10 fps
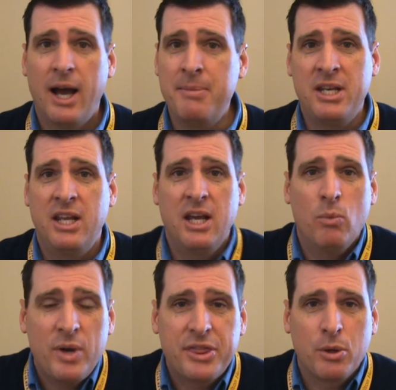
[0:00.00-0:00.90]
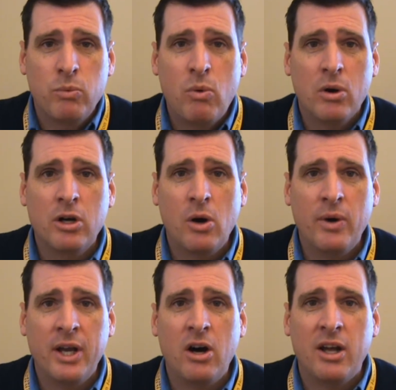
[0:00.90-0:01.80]
I mean, with the war
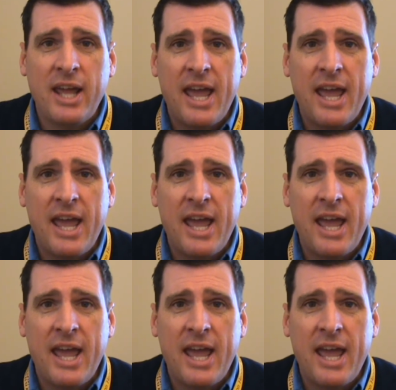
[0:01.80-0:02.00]
going on,